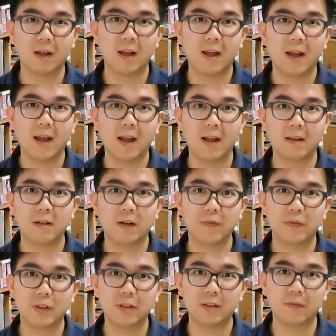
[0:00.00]
And
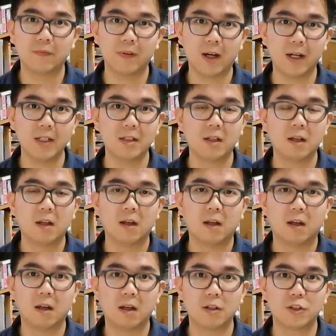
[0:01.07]
after the fight,
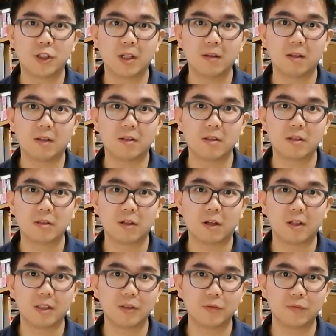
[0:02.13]
Chandler
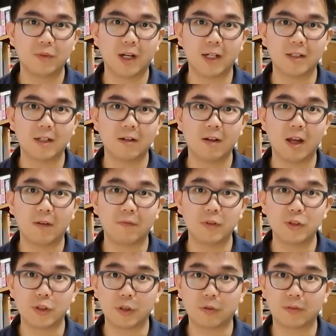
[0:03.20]
started to write down every
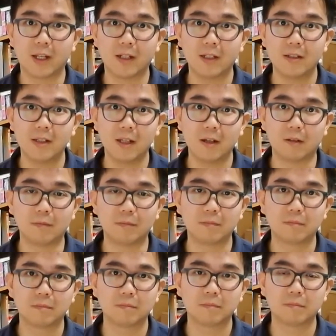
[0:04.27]
joke that he tells.
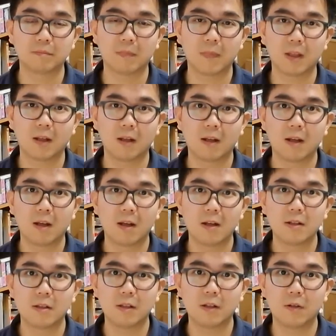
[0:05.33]

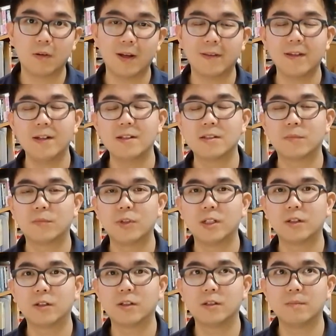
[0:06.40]
So I think it's a
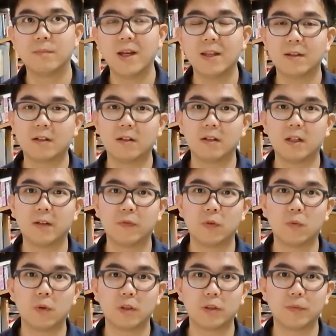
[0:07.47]
pretty good method if you
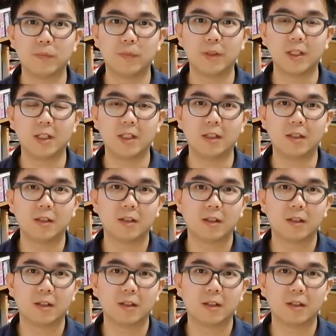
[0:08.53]
want to be